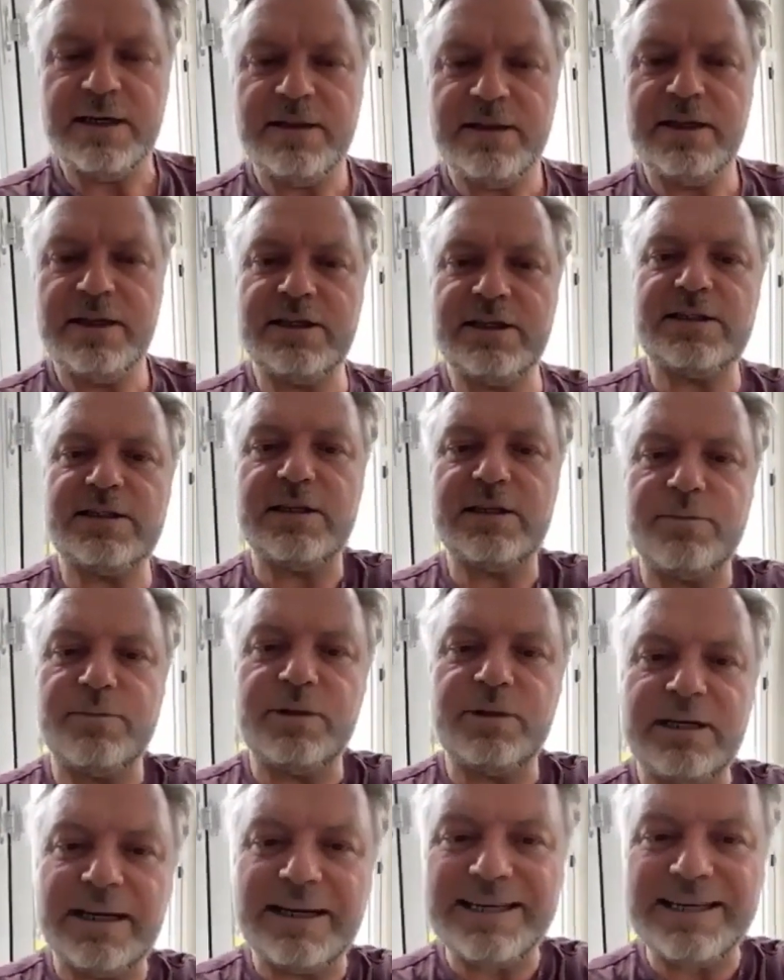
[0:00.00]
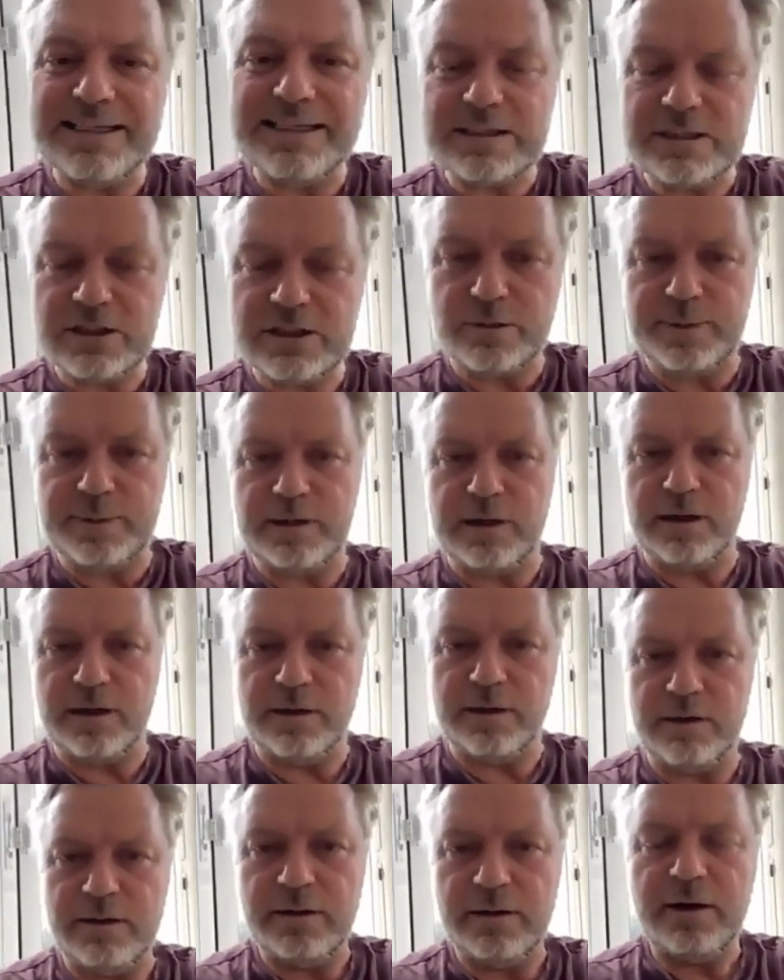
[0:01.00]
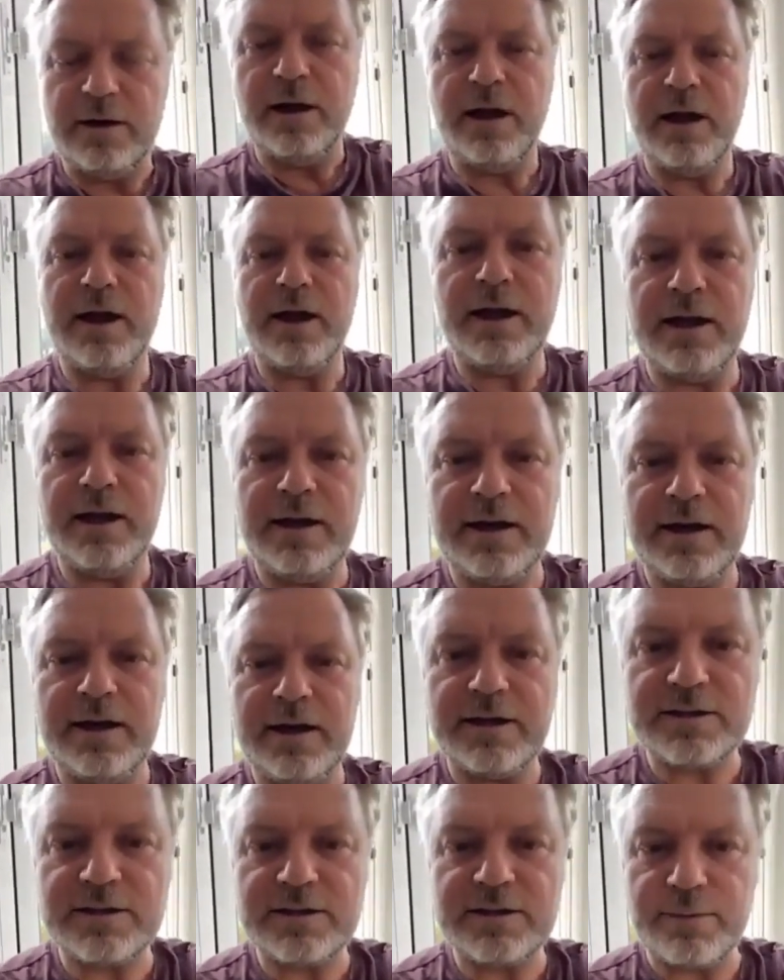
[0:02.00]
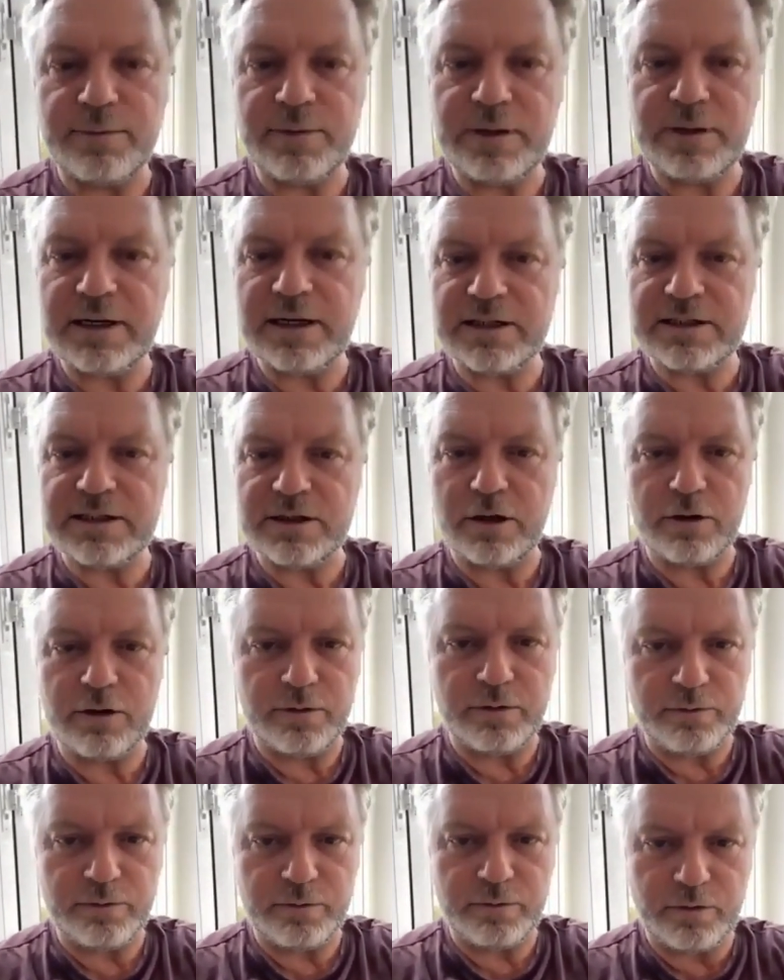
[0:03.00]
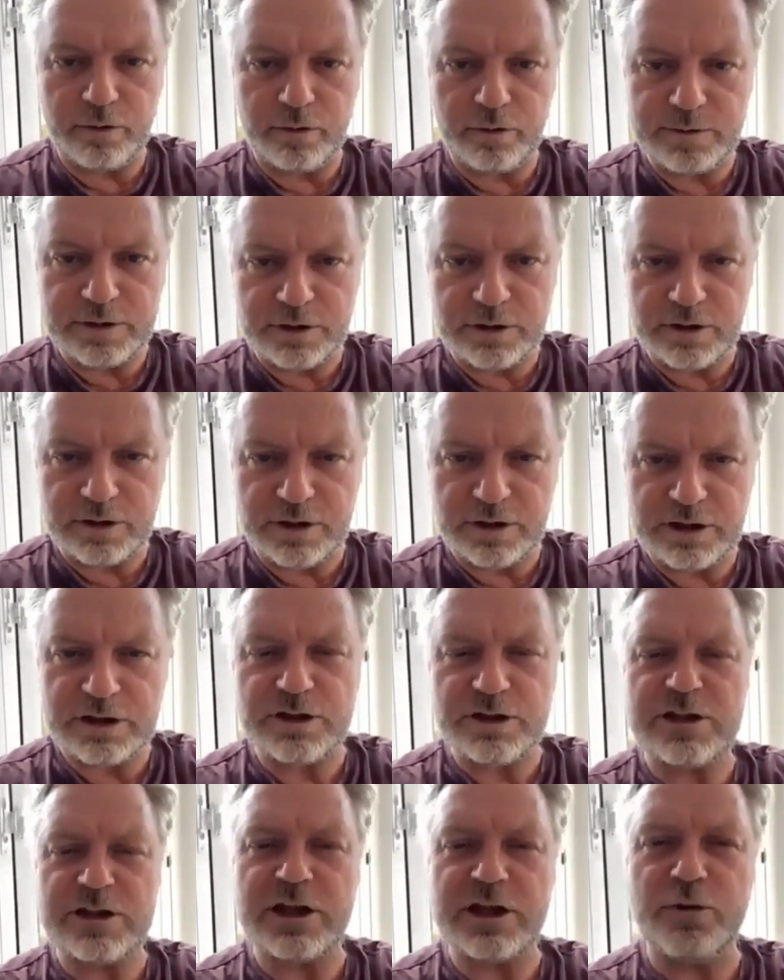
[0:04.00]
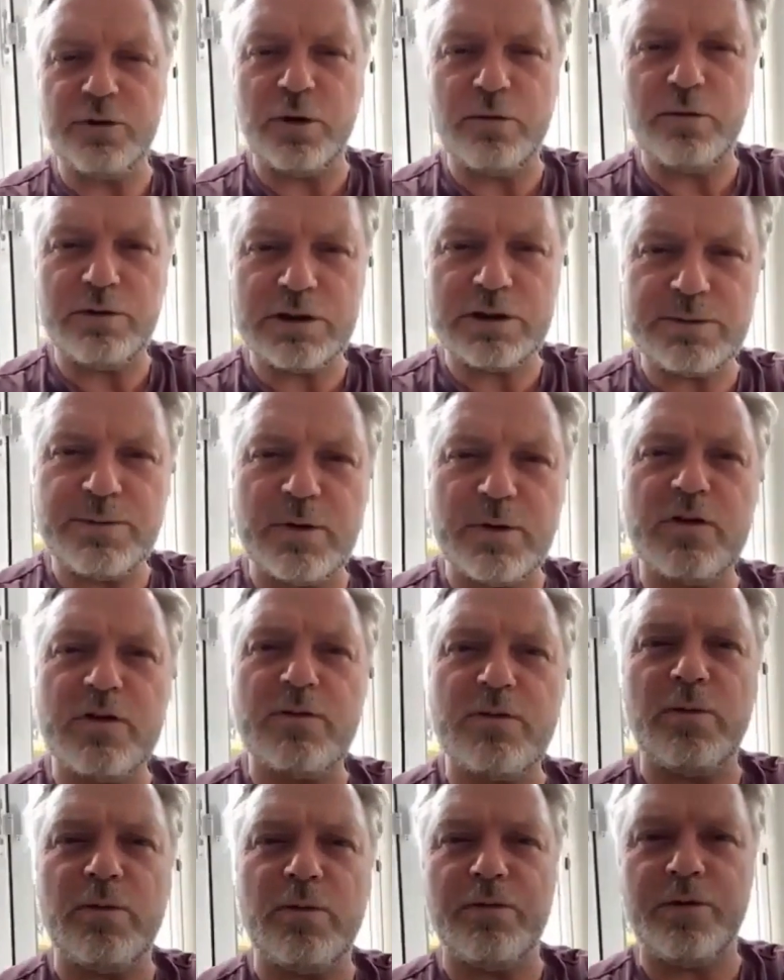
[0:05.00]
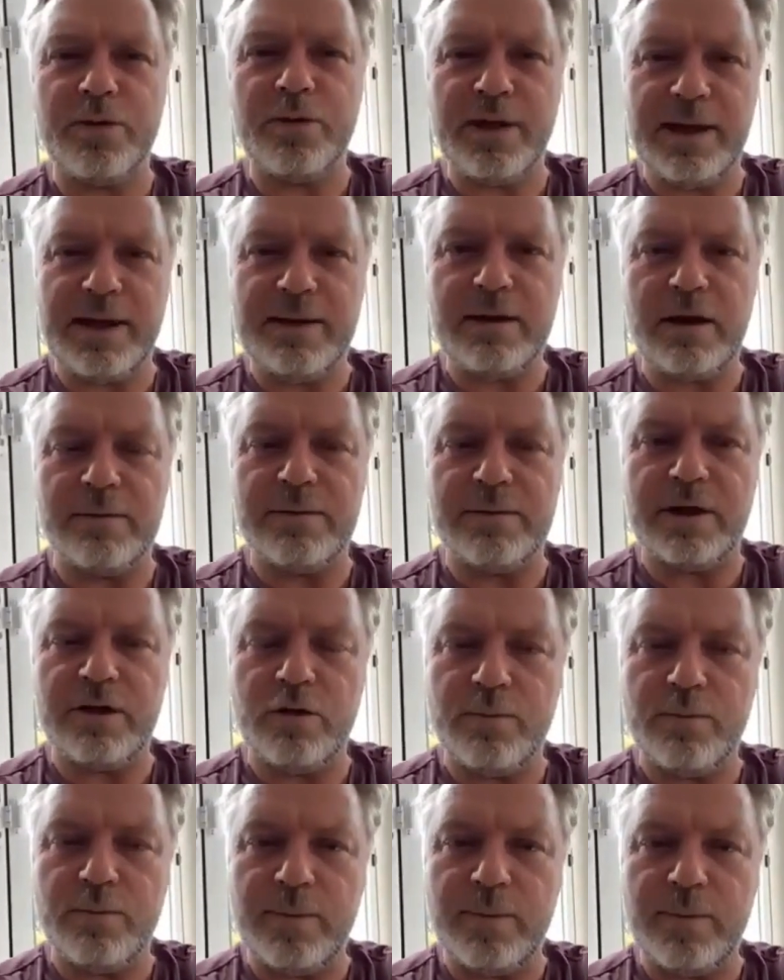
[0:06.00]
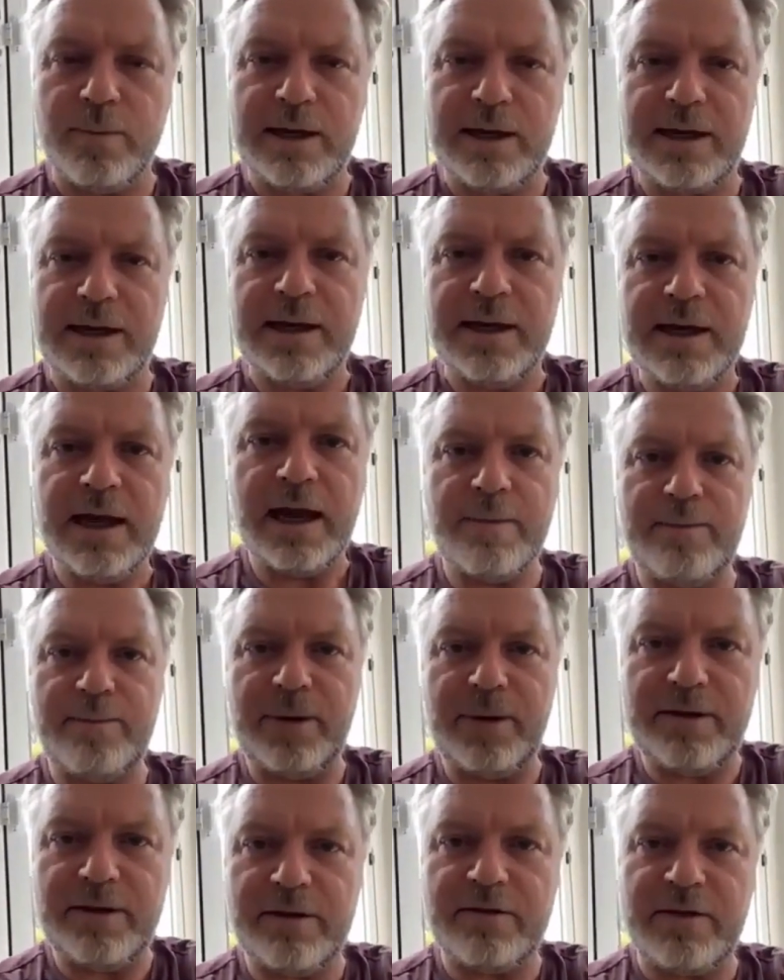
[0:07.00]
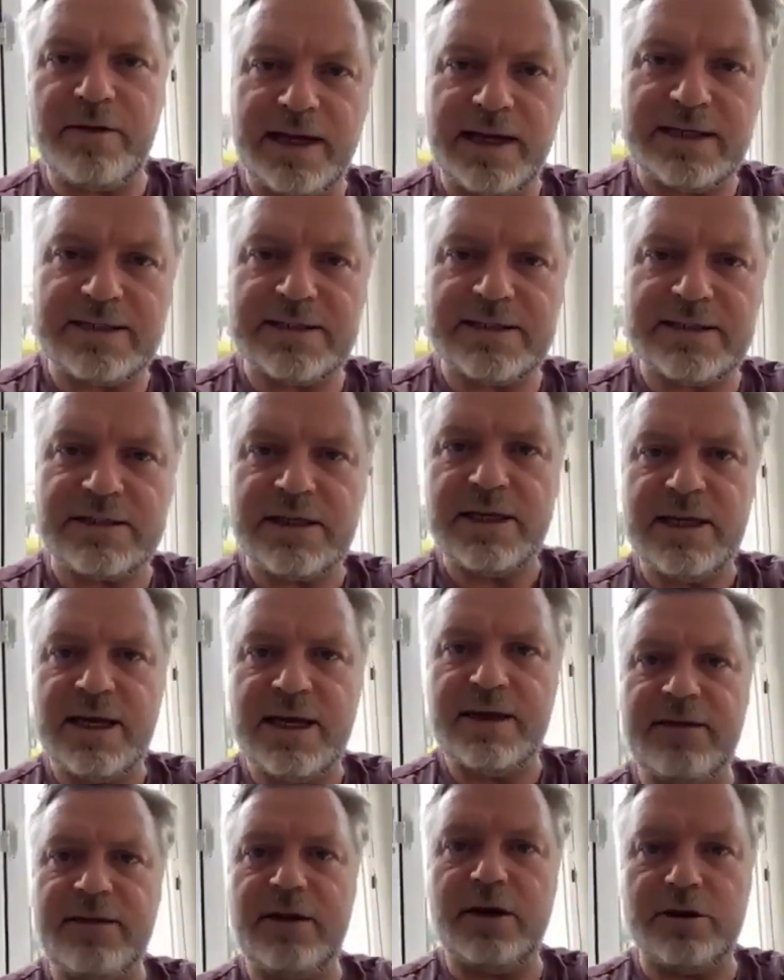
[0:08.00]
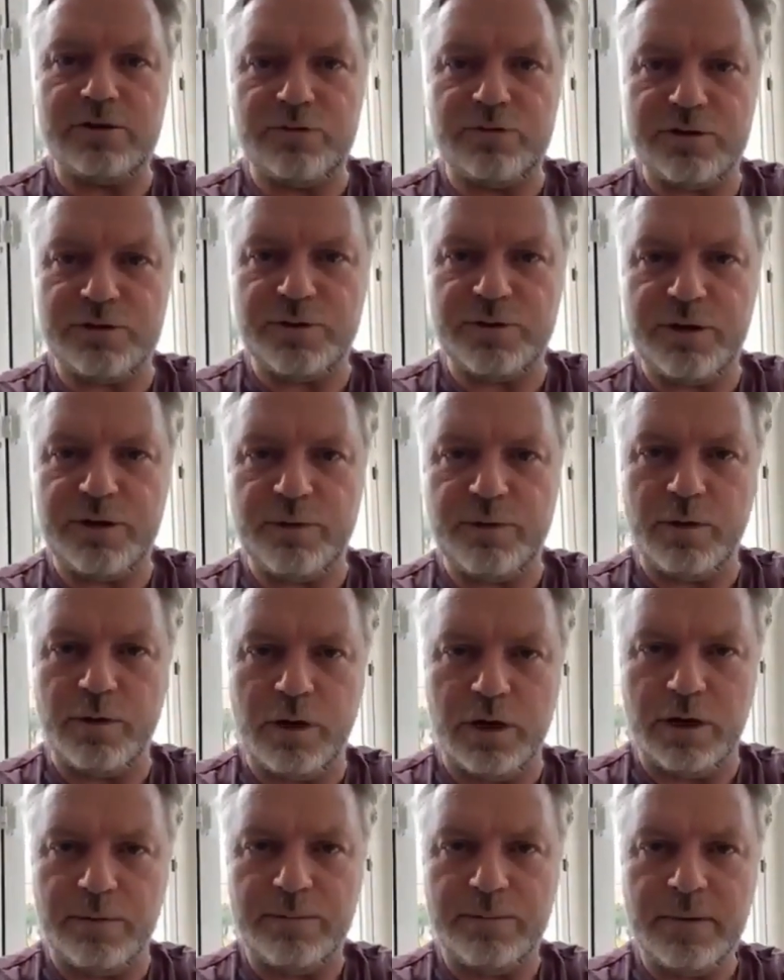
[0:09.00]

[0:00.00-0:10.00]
This is something that needs to be done. It is something that's in our terms and conditions, that you are responsible for the income that you're making and paying the taxes in the countries where you are.